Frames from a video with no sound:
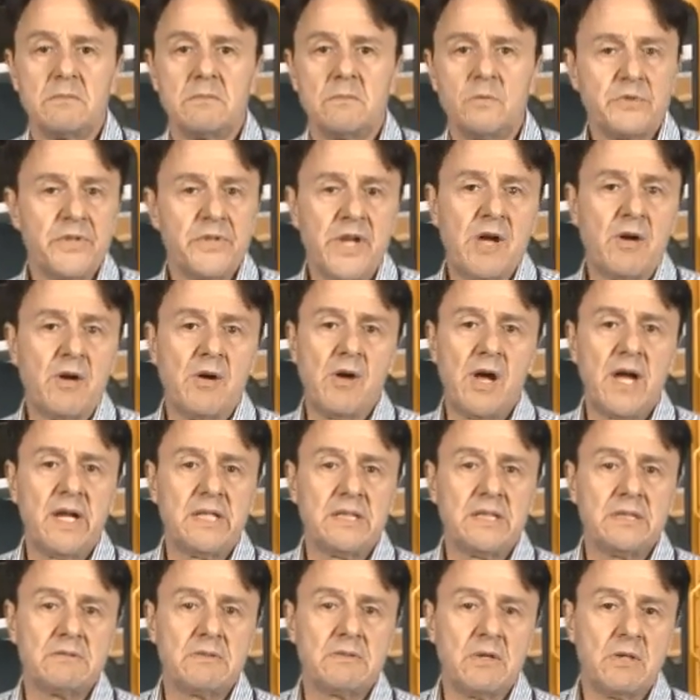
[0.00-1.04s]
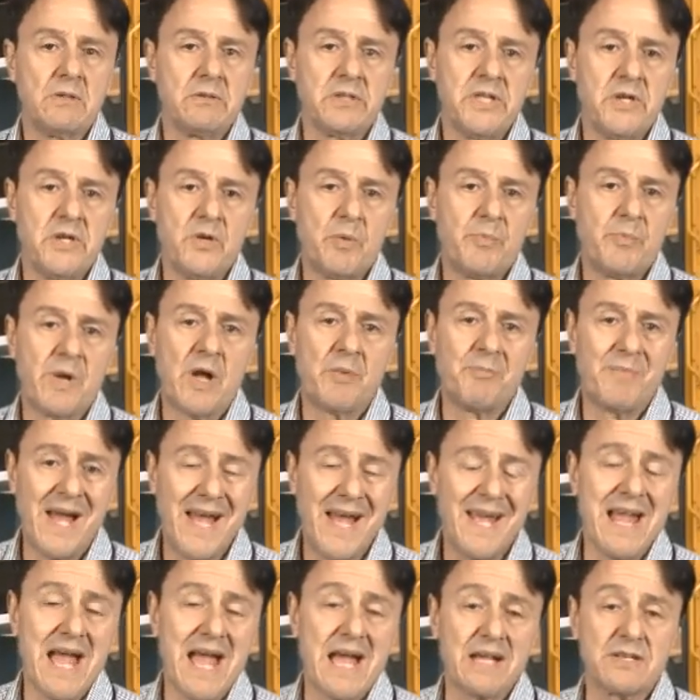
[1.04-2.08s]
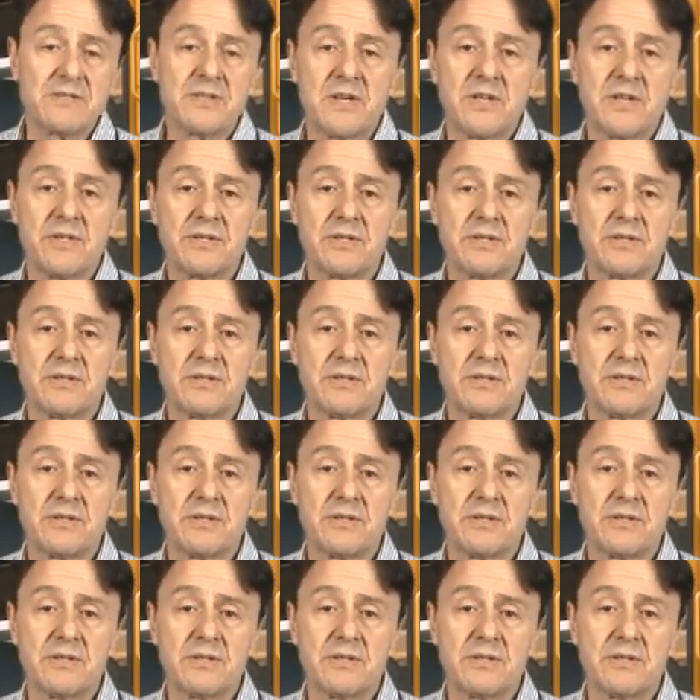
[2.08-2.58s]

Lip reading: Well, no, I only know about my accident.